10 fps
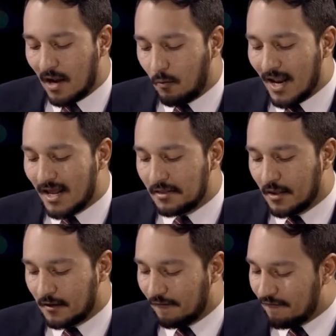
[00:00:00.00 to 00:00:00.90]
And when
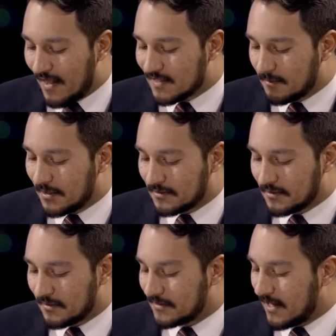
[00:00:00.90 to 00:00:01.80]
the defense
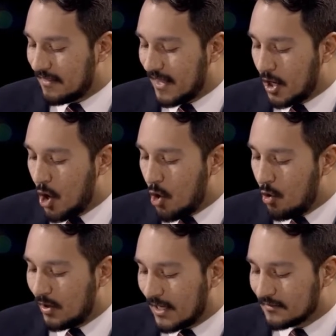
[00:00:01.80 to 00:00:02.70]
minister said that
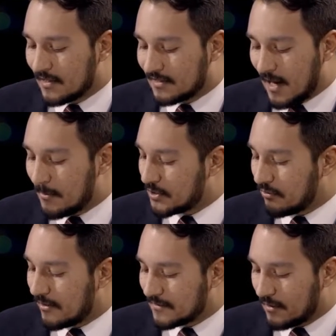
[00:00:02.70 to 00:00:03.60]
who kills the
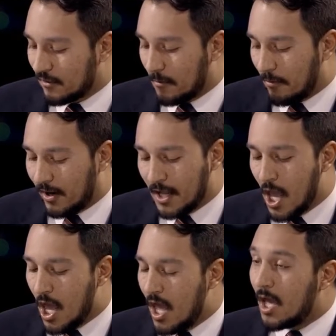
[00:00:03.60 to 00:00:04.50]
demonstrators, the third party,
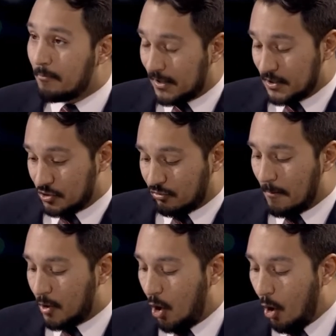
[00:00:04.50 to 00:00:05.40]
President
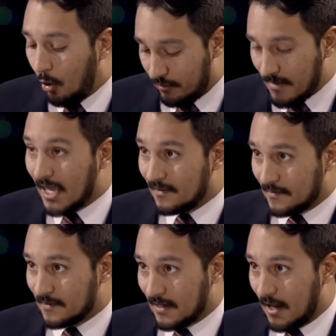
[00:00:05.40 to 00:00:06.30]
Trump called me,"
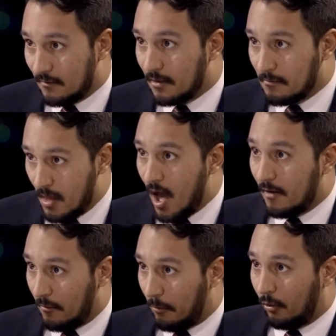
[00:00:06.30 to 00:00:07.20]
this is again
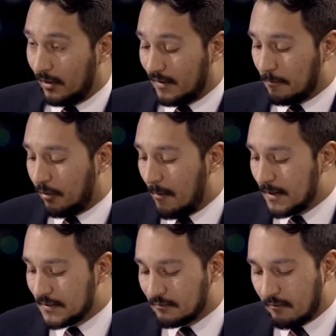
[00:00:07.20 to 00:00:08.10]
reportedly the Prime
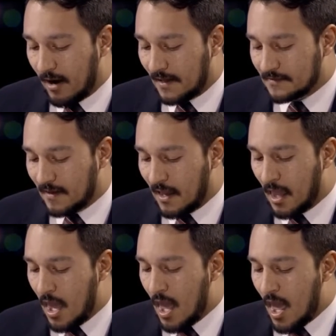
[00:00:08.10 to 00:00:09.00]
Minister of Iraq saying,
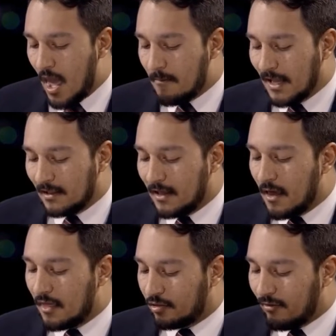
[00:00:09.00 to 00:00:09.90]
"immediately
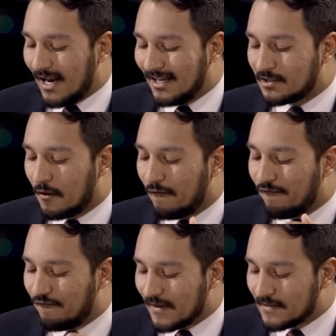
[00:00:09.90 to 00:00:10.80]
threatening to
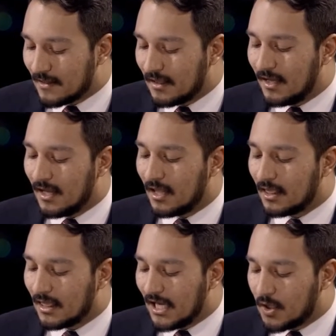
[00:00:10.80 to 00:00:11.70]
physically
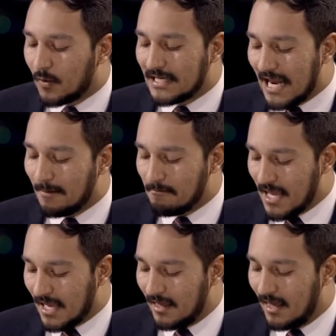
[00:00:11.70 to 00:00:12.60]
liquidate
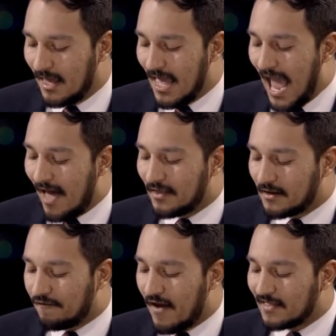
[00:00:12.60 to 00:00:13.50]
me and the
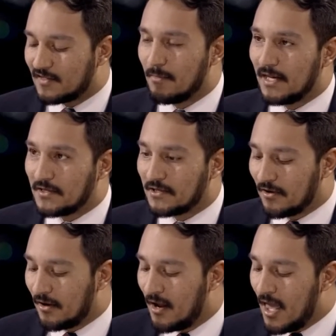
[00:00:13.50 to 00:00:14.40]
defense
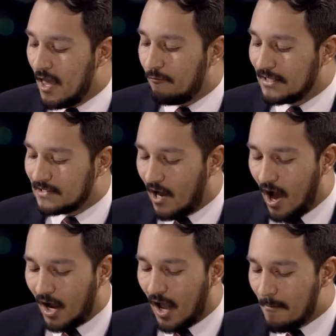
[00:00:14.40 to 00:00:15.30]
minister if we
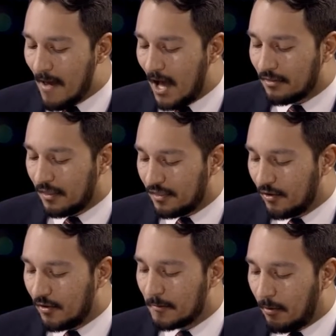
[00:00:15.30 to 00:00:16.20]
talk about the
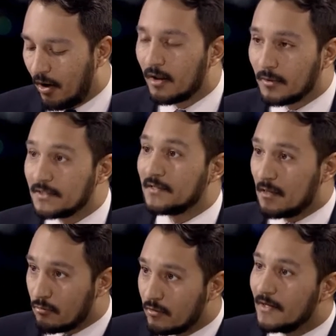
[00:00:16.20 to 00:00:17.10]
third party," which is
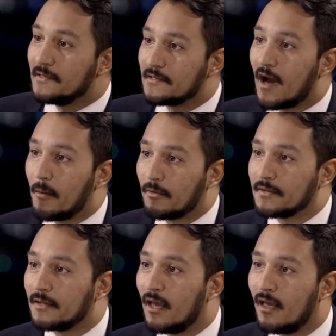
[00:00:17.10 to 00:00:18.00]
the Marine snipers.